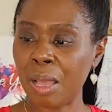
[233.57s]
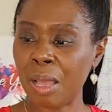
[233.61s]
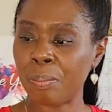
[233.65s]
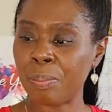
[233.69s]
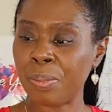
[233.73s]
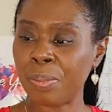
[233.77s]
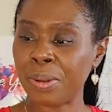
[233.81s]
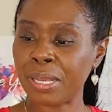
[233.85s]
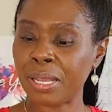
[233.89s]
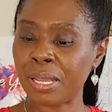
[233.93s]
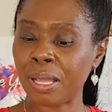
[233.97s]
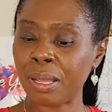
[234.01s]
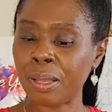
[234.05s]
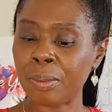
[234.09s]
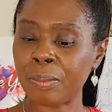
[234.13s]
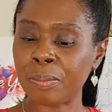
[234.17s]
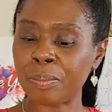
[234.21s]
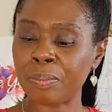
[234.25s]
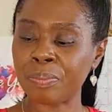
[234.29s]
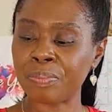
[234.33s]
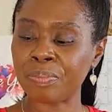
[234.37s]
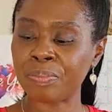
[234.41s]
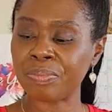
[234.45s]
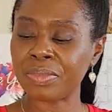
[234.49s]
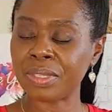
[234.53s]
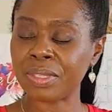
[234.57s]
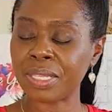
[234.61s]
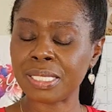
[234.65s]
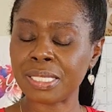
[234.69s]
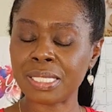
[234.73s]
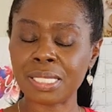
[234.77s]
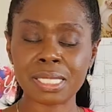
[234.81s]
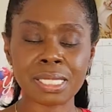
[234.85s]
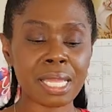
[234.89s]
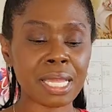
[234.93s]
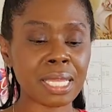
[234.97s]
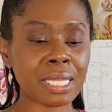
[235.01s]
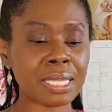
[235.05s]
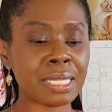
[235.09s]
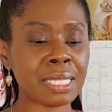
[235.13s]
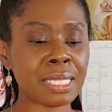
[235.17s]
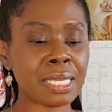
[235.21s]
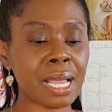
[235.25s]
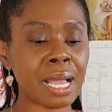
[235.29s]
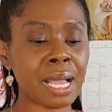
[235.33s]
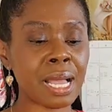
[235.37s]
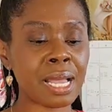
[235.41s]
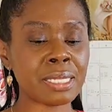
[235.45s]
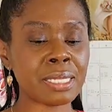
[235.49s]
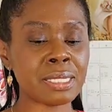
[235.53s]
But it's like the
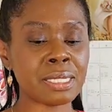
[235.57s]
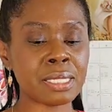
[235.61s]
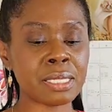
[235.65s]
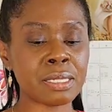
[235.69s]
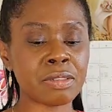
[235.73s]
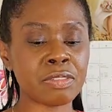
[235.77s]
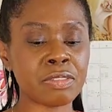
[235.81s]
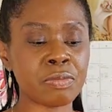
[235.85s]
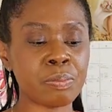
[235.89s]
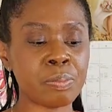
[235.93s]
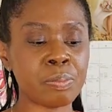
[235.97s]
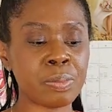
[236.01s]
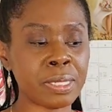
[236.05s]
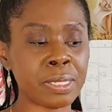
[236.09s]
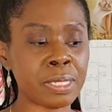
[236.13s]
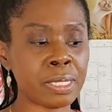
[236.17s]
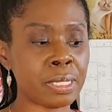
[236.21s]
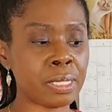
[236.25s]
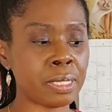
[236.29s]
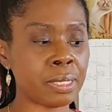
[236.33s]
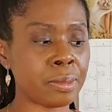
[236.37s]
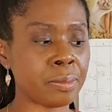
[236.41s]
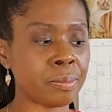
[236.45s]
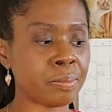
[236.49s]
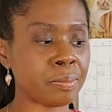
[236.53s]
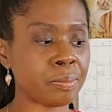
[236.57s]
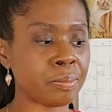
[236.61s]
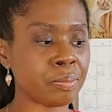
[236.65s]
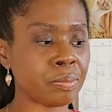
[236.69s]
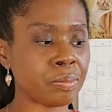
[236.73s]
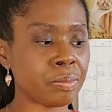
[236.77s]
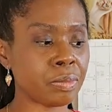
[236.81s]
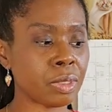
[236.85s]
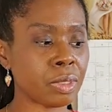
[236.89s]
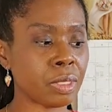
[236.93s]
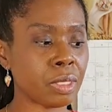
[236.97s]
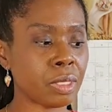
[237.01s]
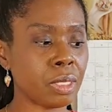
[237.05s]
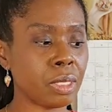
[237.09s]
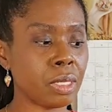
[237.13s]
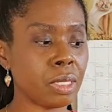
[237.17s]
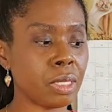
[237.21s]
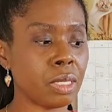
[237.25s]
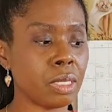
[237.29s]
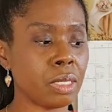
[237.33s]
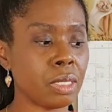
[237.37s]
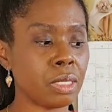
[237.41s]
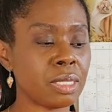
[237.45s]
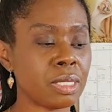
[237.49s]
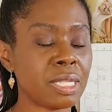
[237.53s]
idea of being
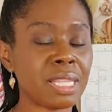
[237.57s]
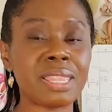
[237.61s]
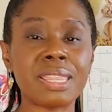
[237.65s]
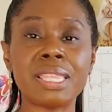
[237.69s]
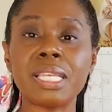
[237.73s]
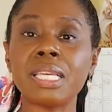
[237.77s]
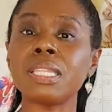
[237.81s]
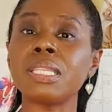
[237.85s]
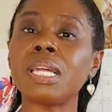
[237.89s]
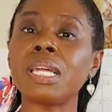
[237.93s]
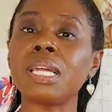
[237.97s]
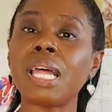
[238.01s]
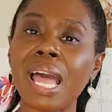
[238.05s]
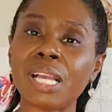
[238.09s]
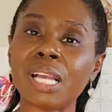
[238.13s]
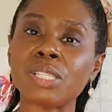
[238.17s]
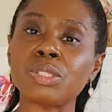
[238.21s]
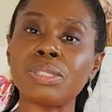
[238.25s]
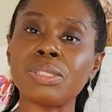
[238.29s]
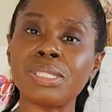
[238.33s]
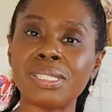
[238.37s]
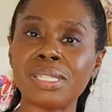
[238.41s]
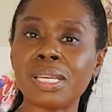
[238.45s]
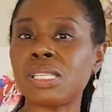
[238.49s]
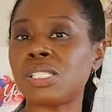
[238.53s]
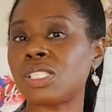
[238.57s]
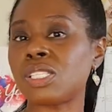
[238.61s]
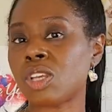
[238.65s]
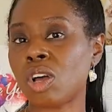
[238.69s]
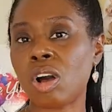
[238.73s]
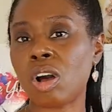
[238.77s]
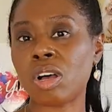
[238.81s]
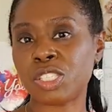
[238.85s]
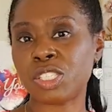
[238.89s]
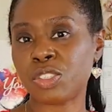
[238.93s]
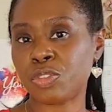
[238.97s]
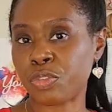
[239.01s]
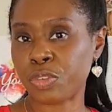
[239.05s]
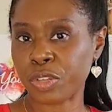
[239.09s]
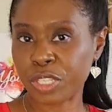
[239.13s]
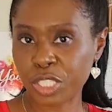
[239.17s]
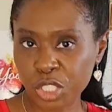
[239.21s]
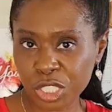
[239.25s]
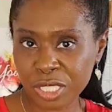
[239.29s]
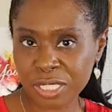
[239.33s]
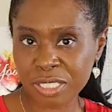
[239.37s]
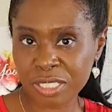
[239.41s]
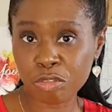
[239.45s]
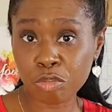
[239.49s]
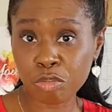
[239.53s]
the thing that actually does cause
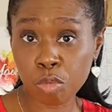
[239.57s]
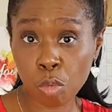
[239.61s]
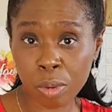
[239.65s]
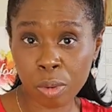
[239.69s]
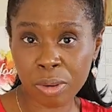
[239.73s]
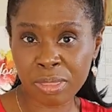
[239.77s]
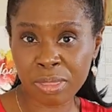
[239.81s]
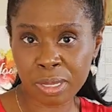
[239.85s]
friction for